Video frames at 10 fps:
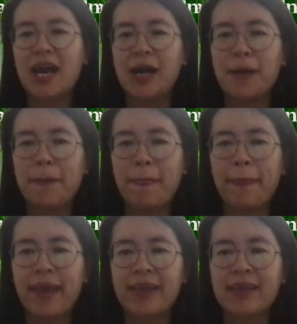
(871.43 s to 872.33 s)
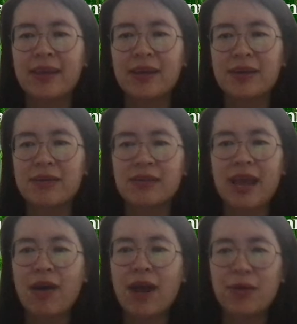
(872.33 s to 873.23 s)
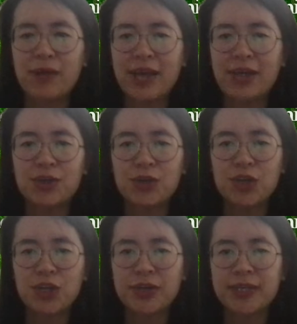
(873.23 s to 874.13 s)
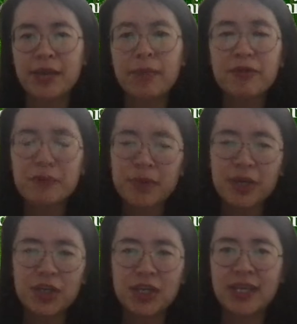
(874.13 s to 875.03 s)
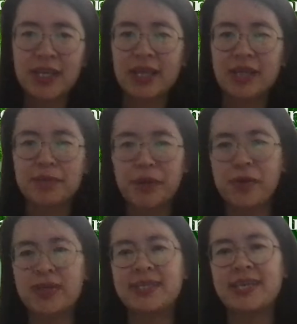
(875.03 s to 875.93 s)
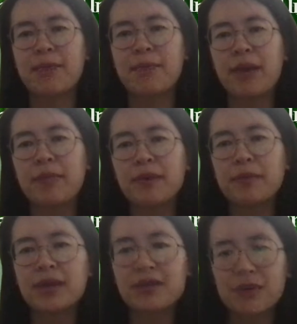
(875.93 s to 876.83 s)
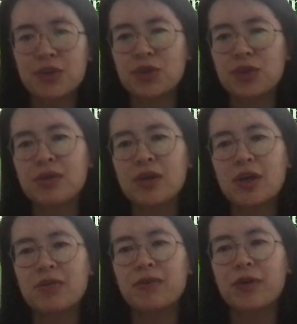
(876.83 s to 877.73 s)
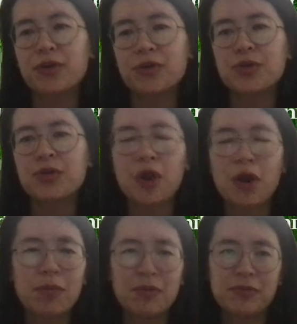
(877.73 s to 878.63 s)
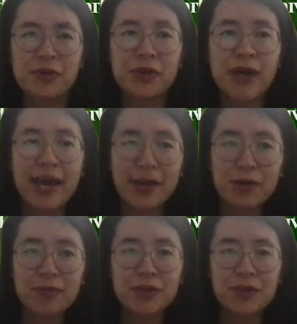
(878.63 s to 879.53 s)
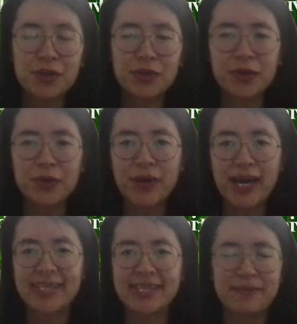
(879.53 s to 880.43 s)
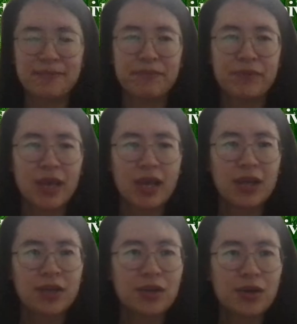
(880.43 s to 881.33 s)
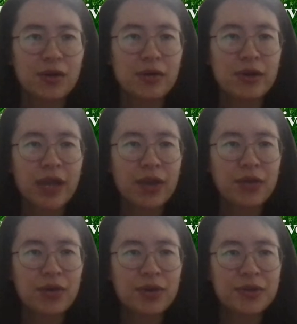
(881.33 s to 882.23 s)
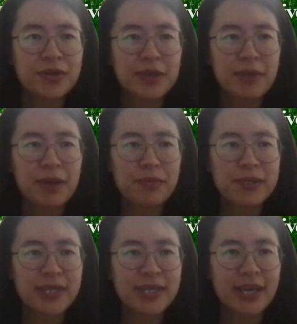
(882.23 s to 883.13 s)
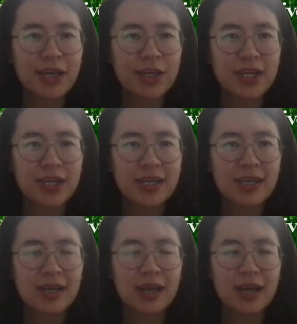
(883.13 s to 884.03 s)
Now I would like to share some information and experience that might be beneficial for you to know before you head over to the US. So can you also see my presentation?